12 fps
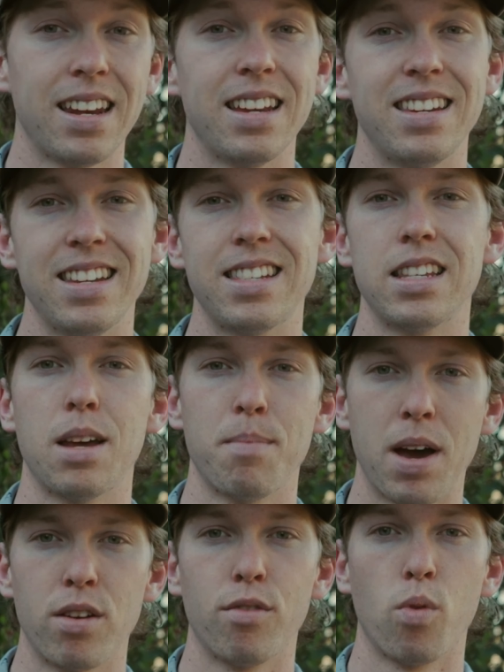a decent
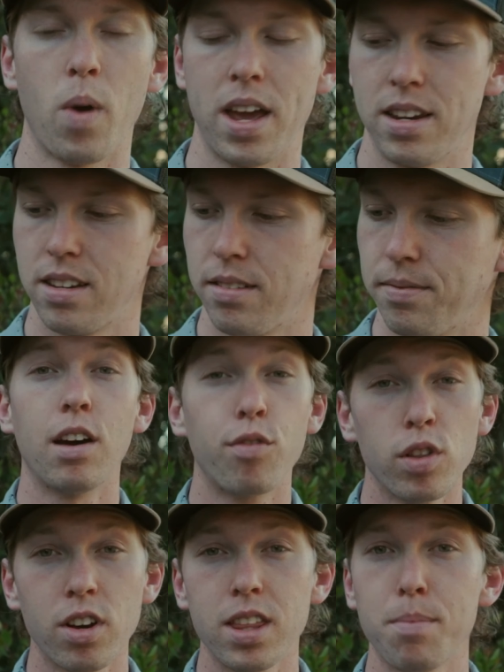amount of weight. Now, if
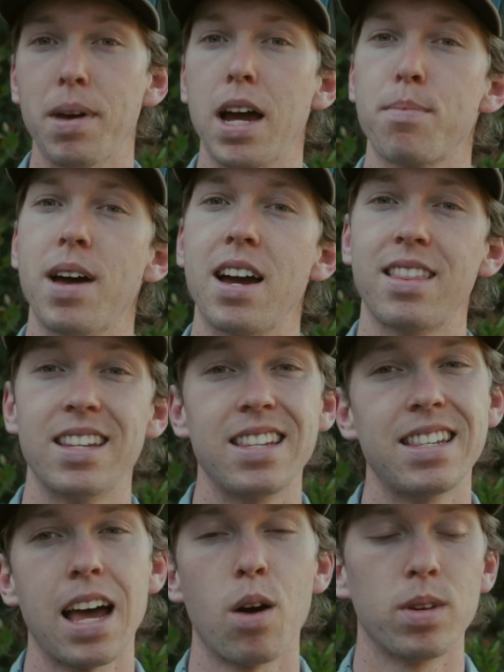we look at the backpack, this
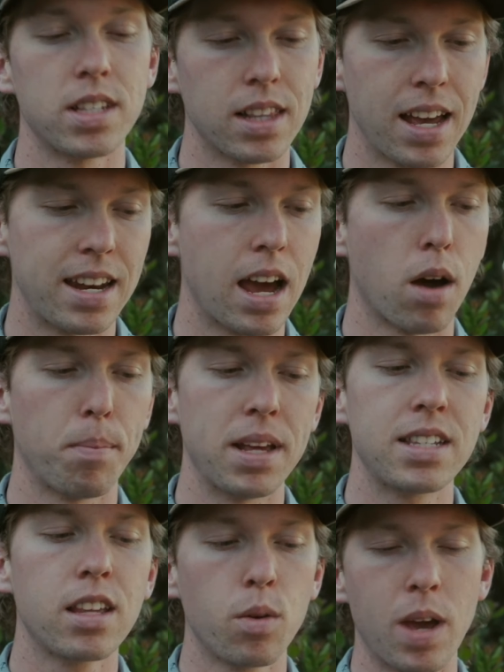is how it's laid out.
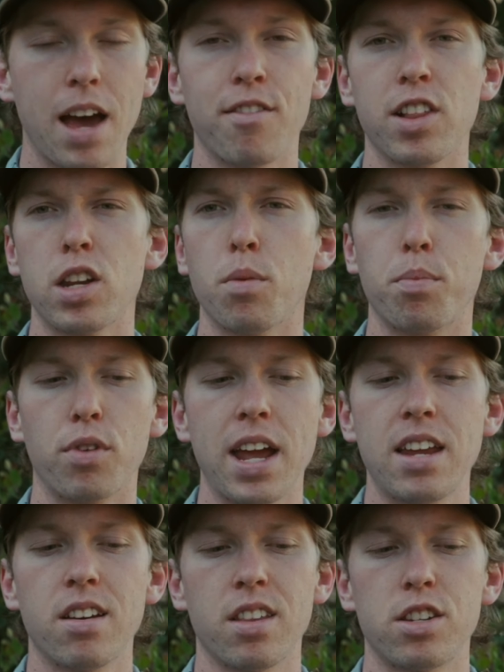Basically, we have a little
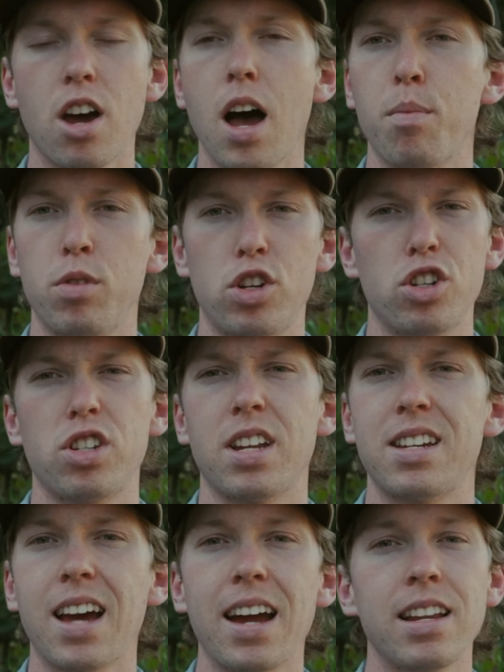brain on the top, which is just
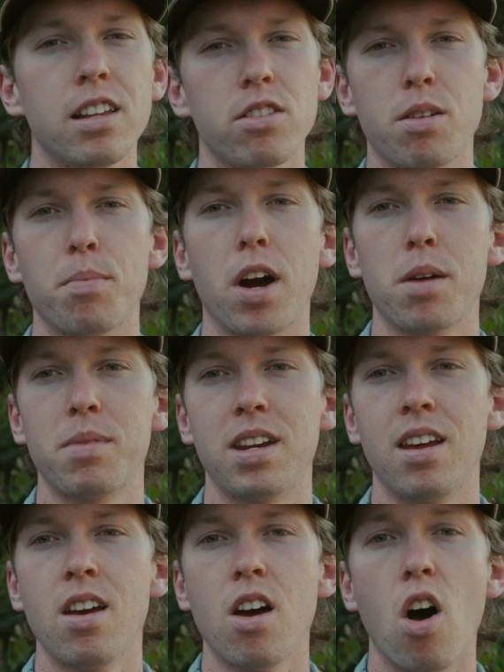a tiny little
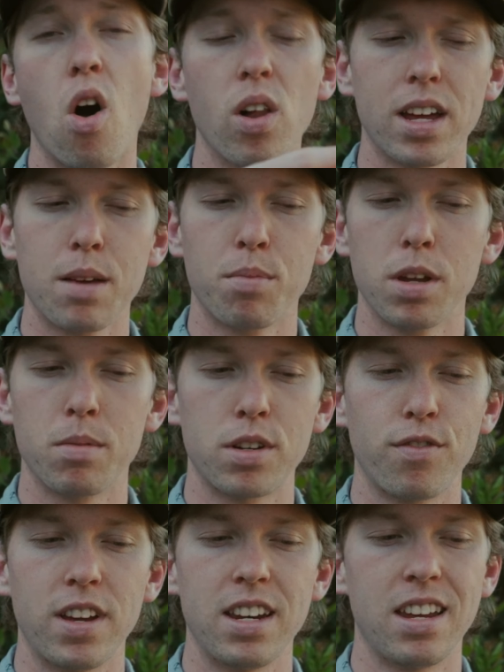compartment. All I can pretty
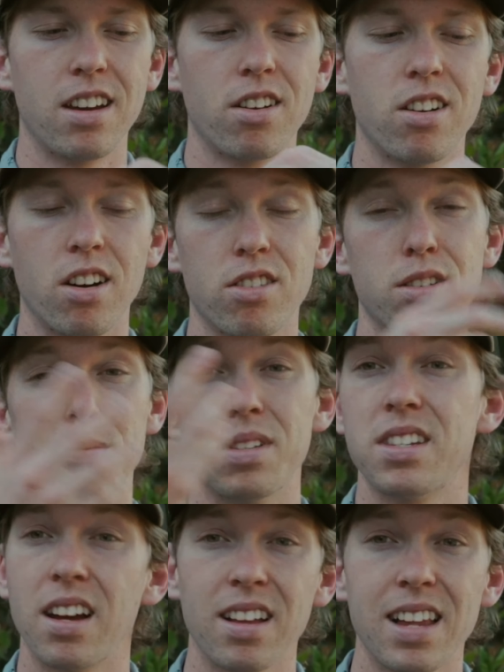much fit in here are some
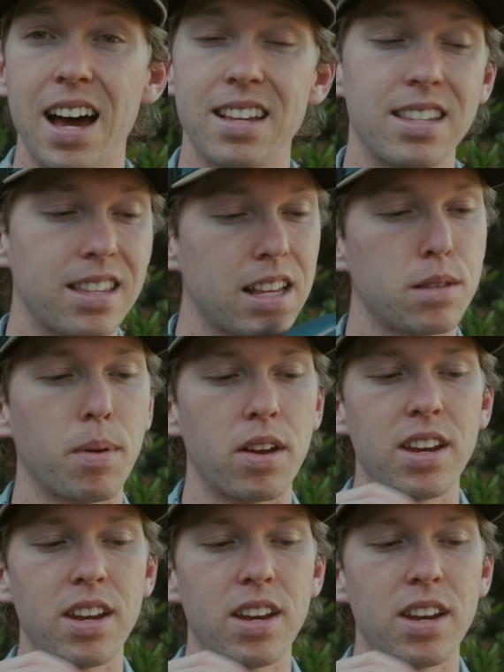sunglasses, that's about